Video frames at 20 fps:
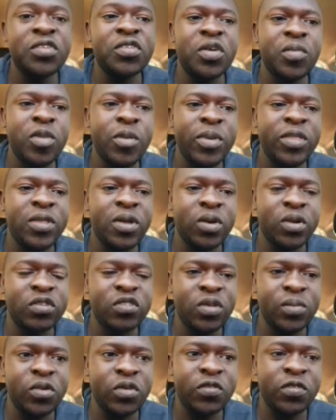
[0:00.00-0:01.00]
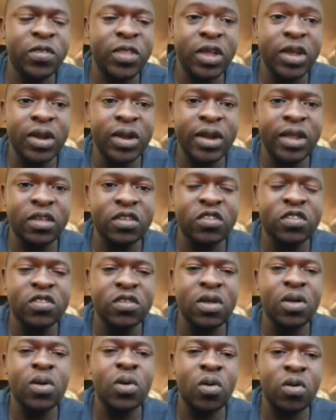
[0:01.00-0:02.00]
You need to remember the concept of
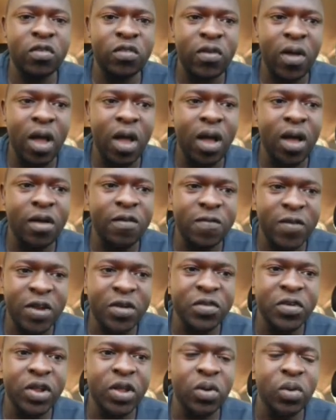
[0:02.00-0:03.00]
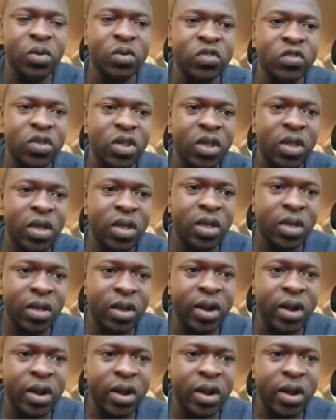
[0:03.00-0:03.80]
thickness of ventricles,